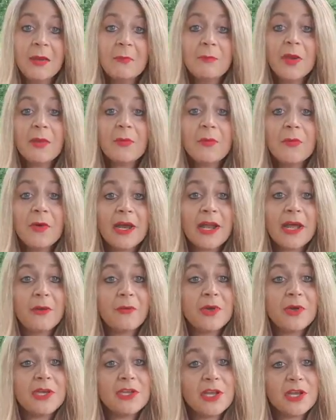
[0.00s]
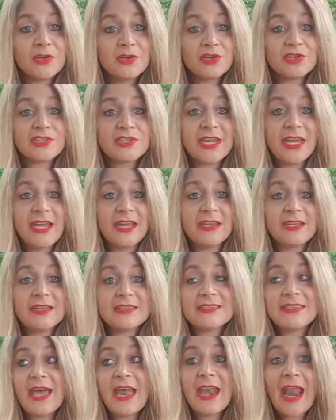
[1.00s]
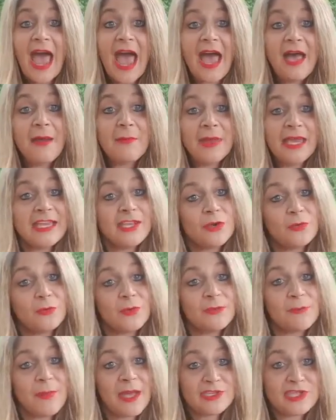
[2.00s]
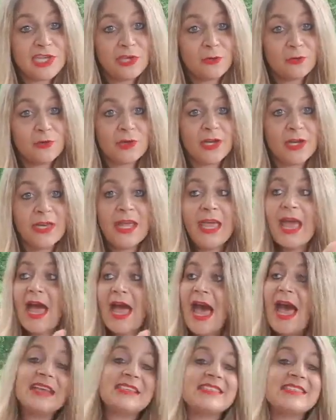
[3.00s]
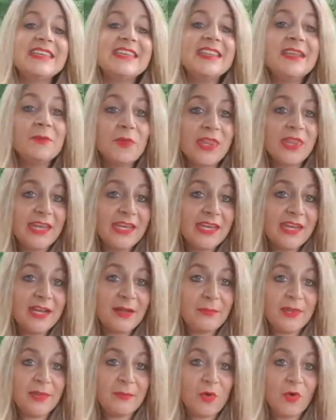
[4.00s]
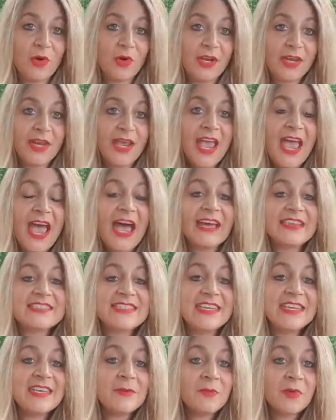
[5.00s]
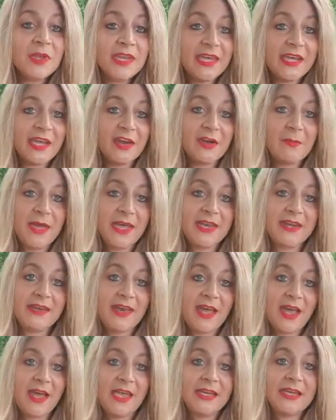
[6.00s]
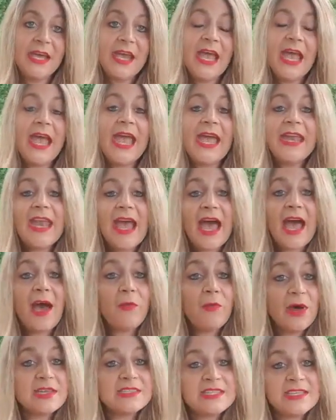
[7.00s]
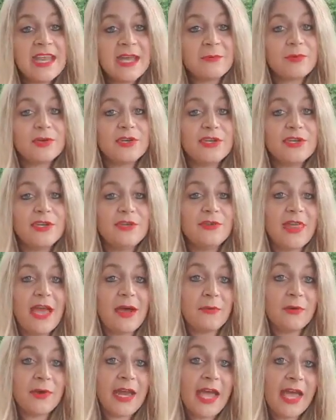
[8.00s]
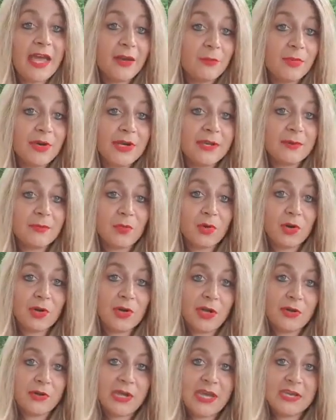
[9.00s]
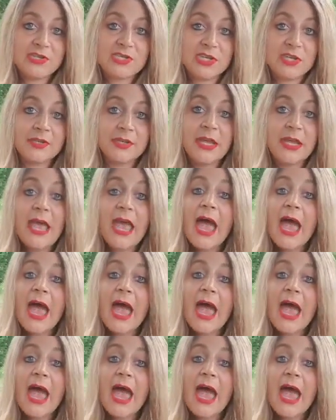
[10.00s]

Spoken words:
But what I want you to understand is that I'm here with my children. I see them when they get up in the morning. I see them when they go to bed at night. And I wasn't able to do that when I had a brick and mortar location.